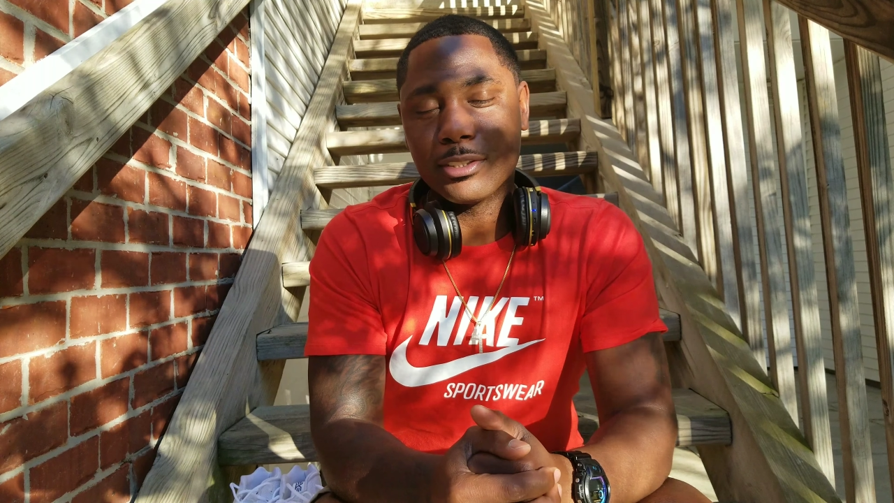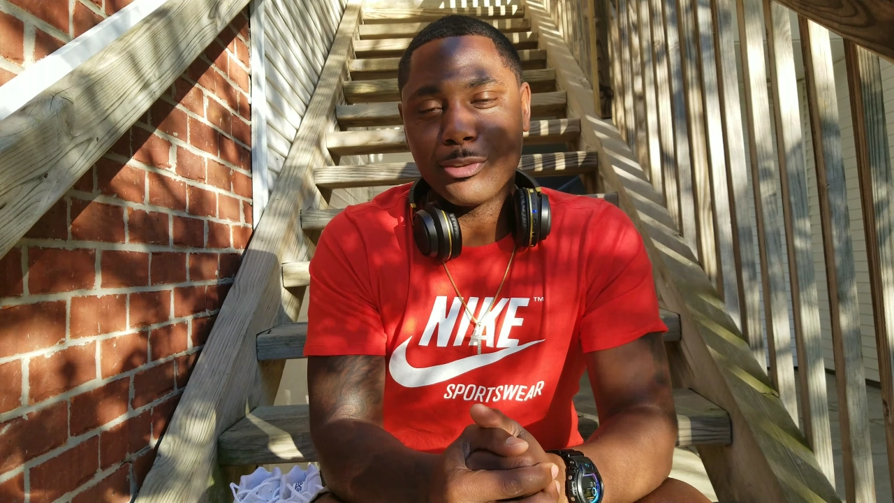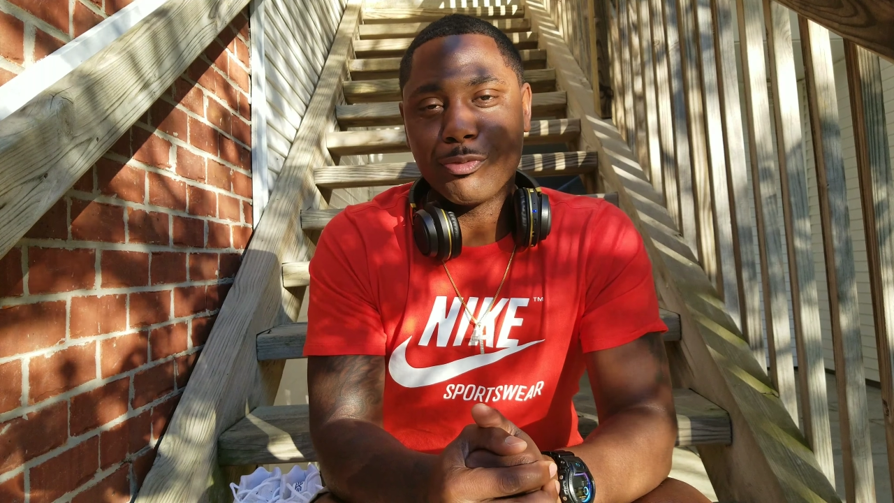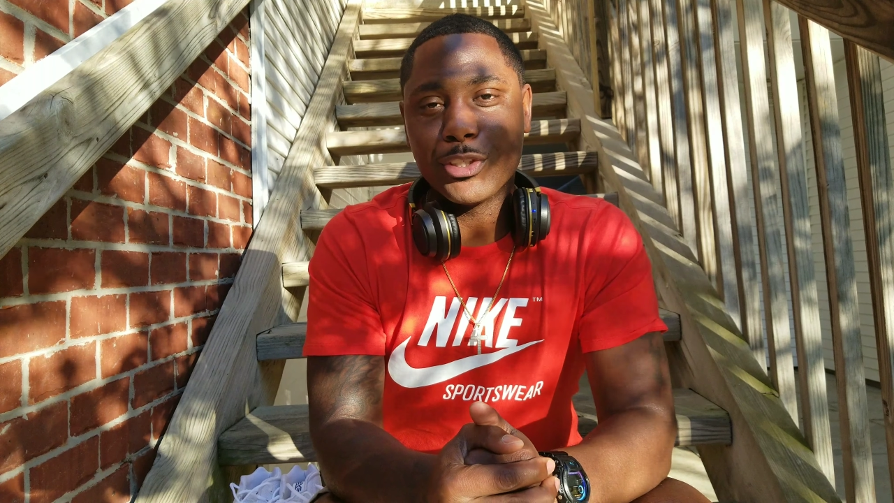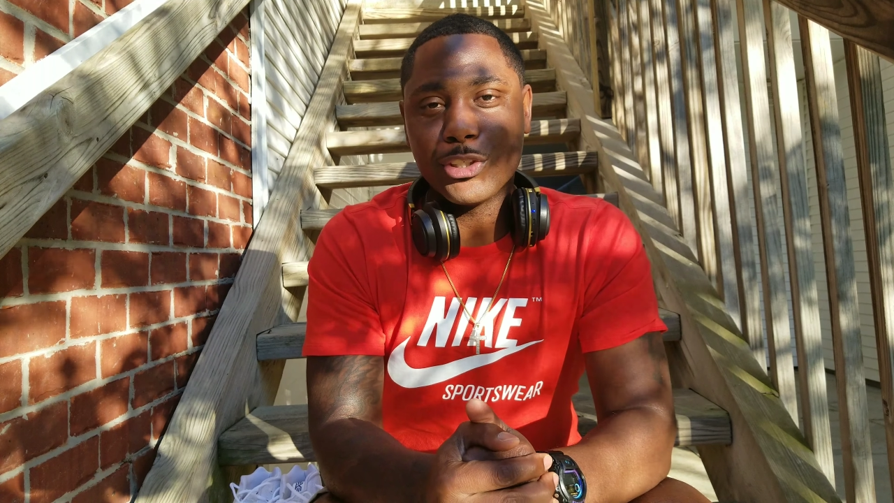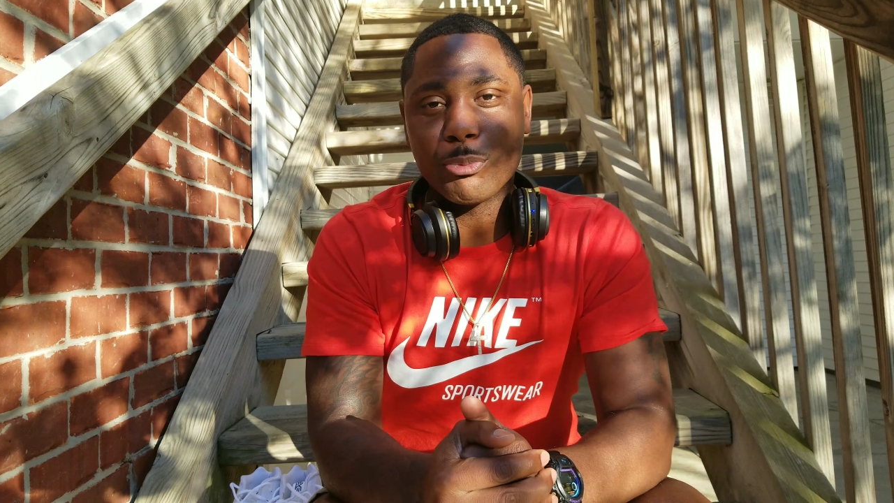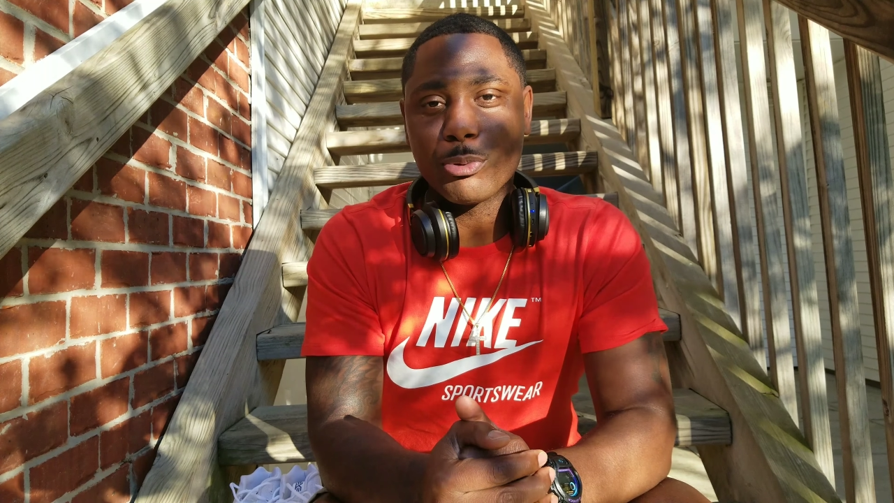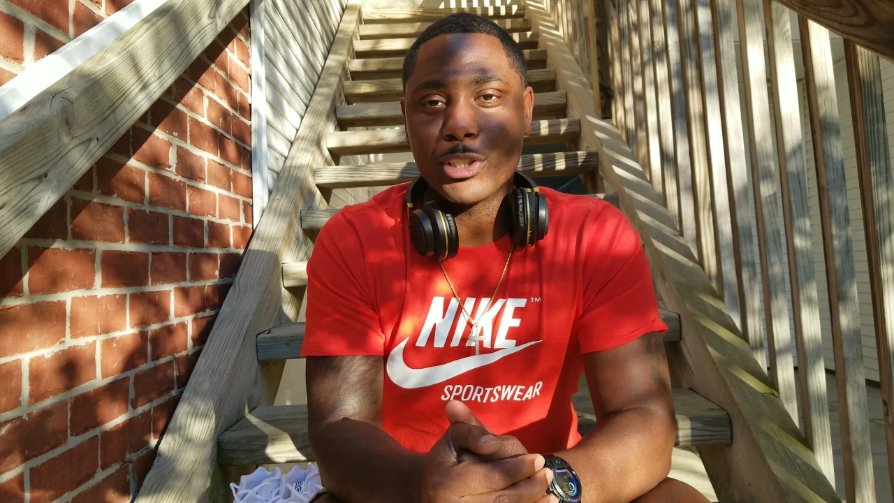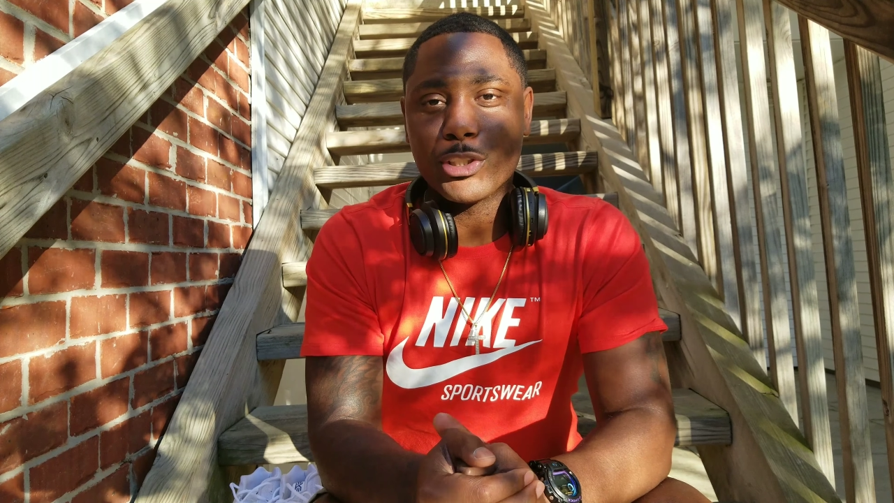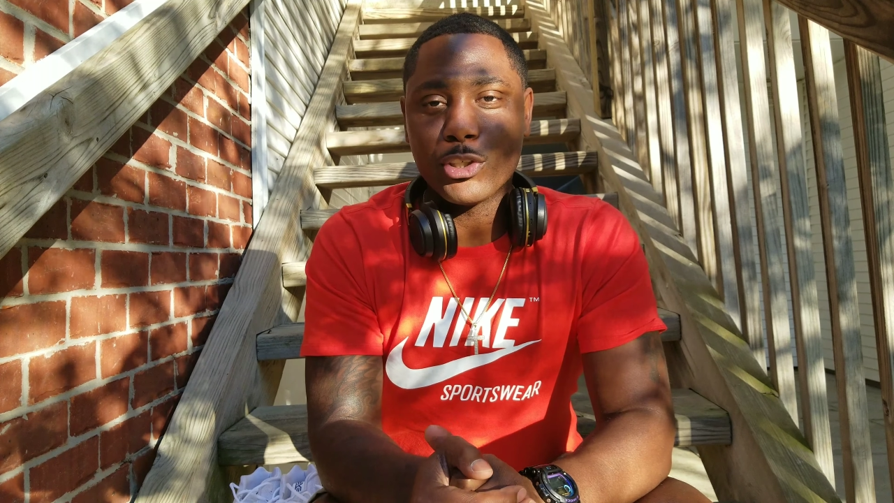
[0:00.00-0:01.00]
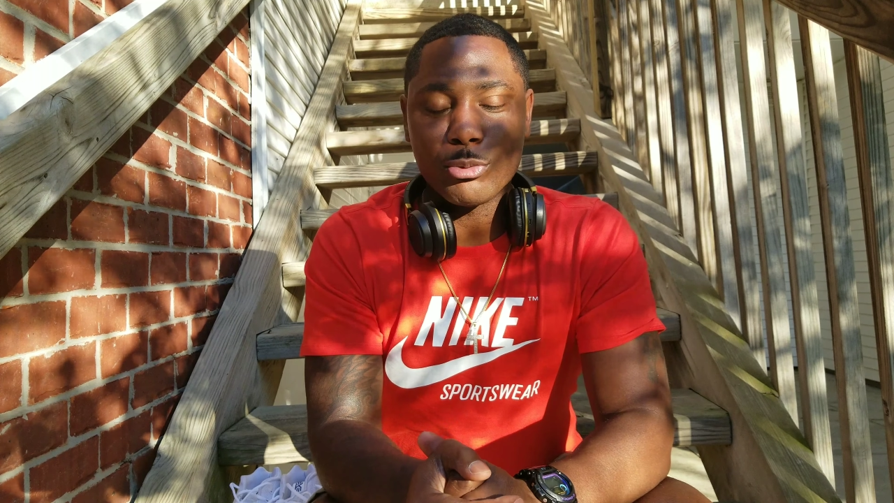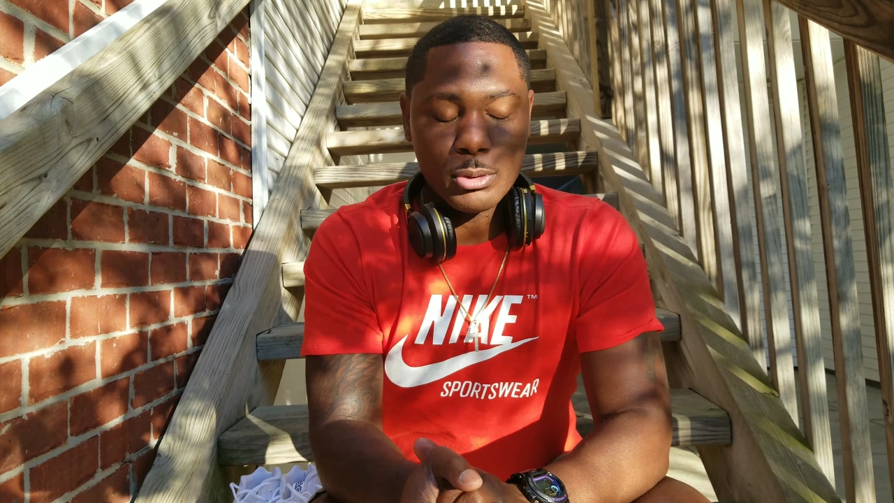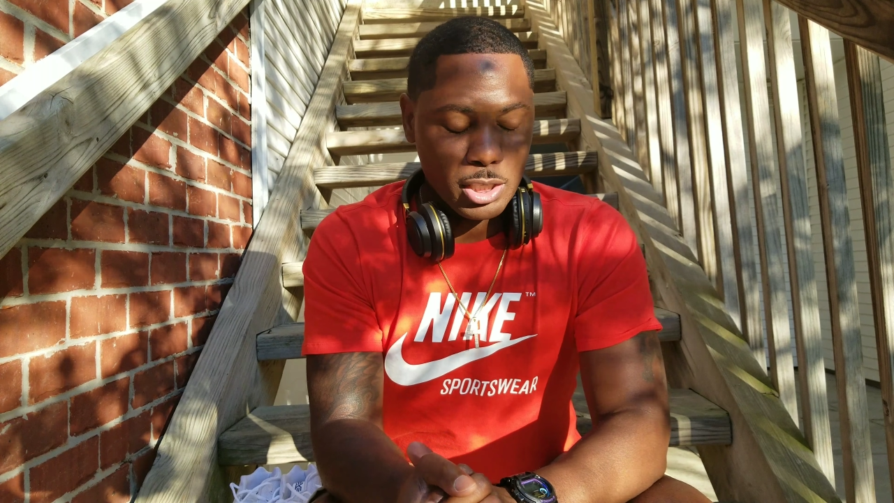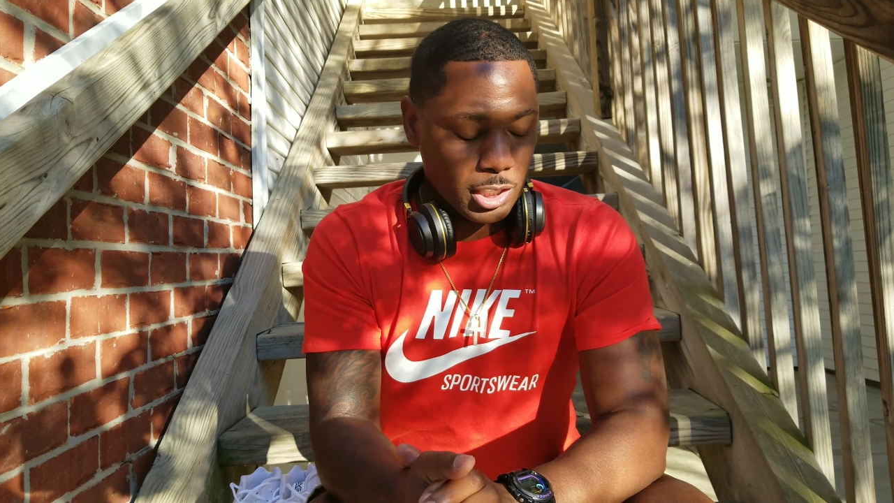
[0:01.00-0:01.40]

the video pretty dope.